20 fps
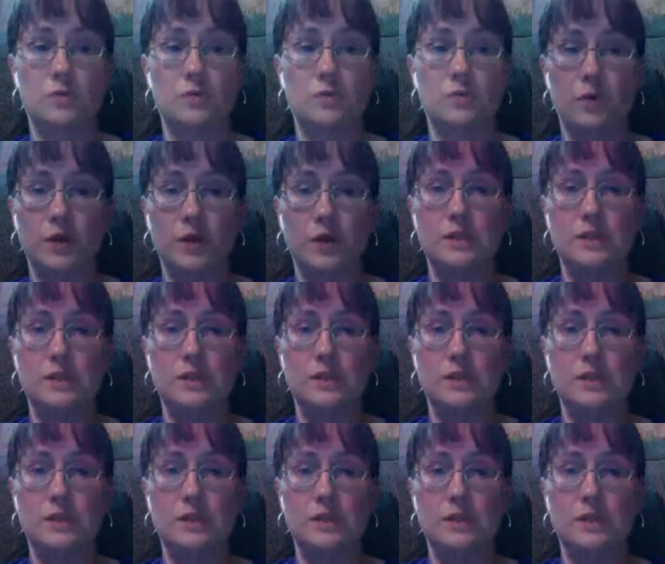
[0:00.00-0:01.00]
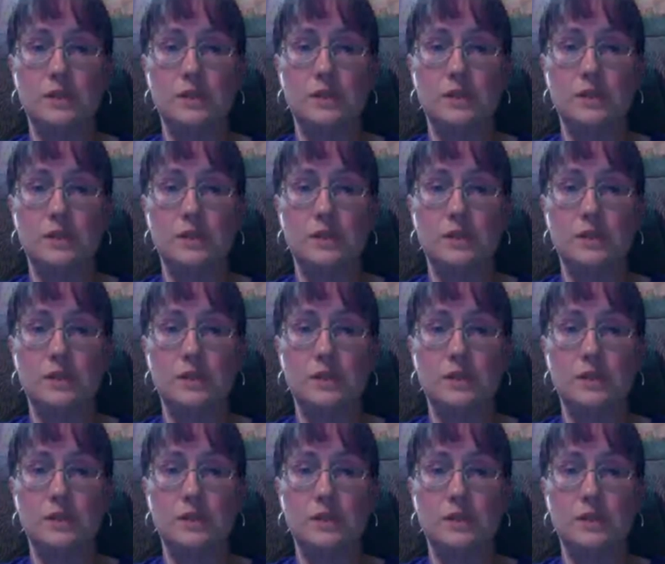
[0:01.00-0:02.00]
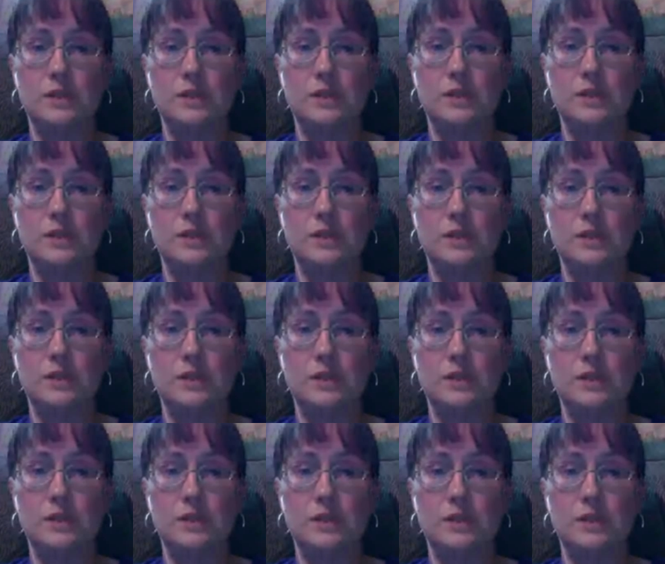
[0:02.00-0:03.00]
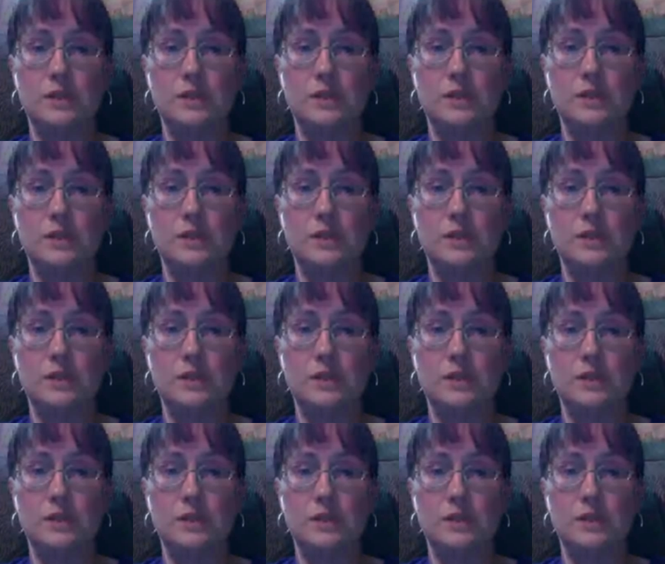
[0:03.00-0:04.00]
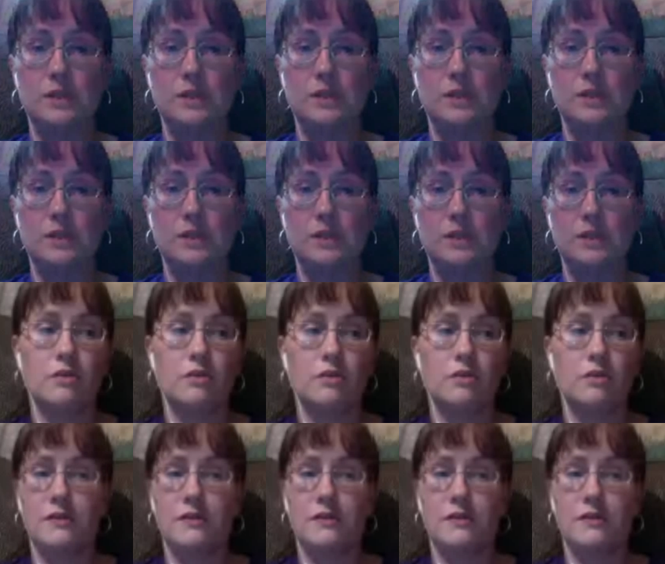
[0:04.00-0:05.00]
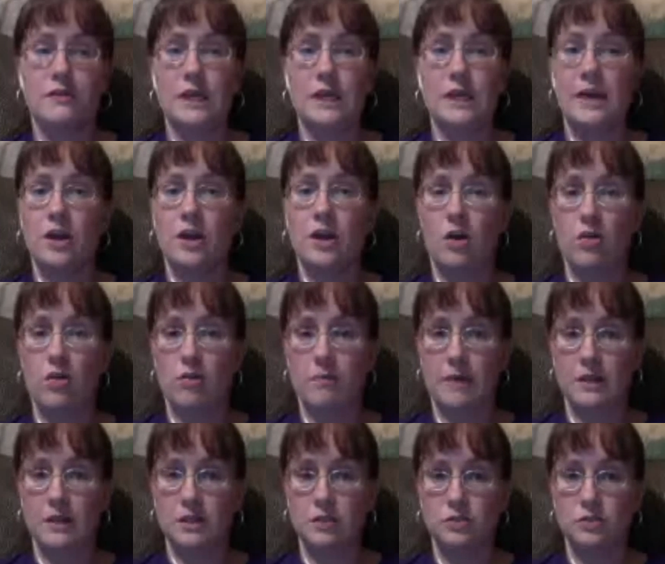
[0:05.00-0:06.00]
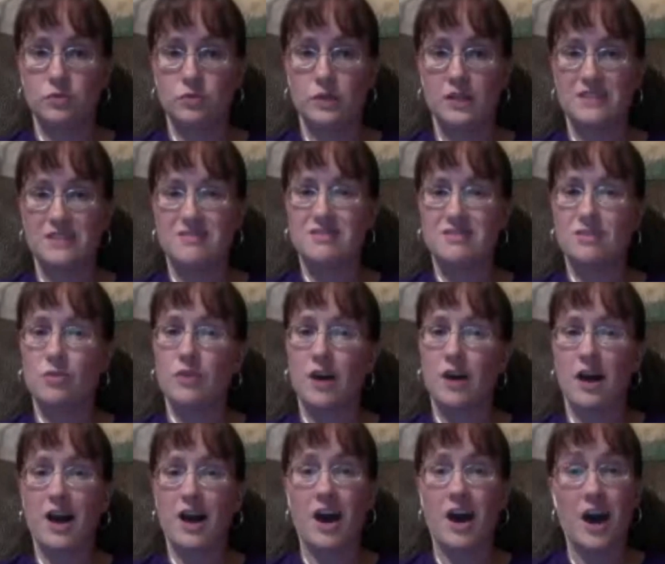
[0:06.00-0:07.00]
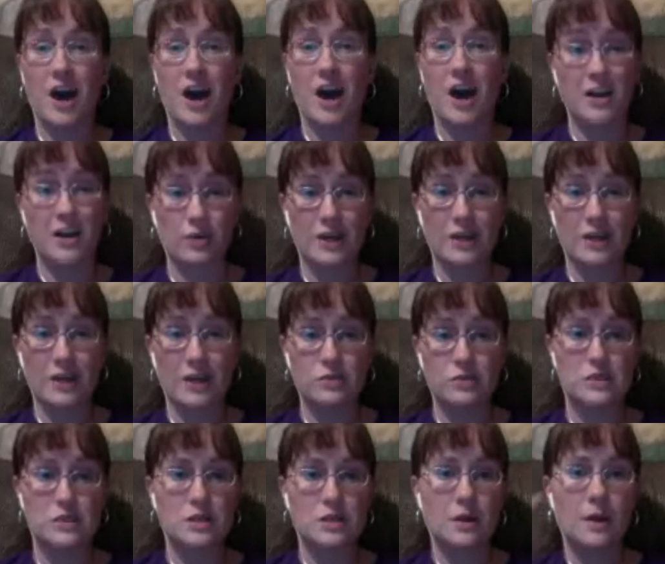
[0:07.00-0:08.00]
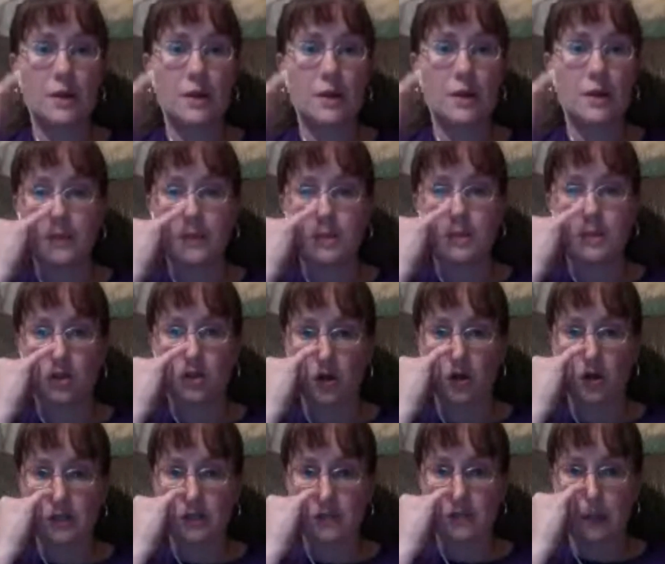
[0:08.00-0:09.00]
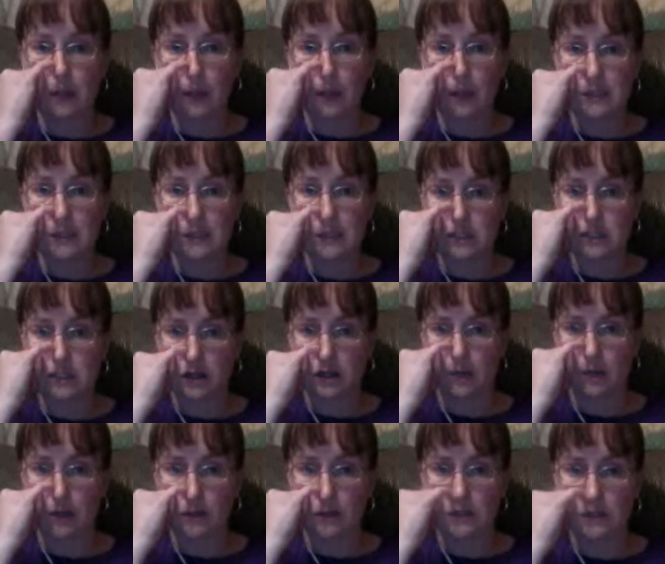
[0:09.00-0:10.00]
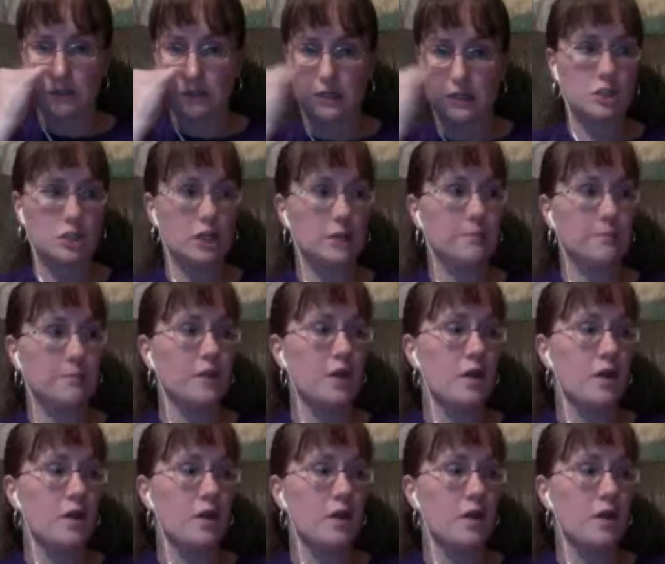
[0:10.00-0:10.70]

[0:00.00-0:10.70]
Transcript: are oils like oregano and cinnamon bark, thyme, cassia, clove, savory, and all the melaleucas. So the hotter oils, the stronger smelling ones, sorry, my nose keeps itching.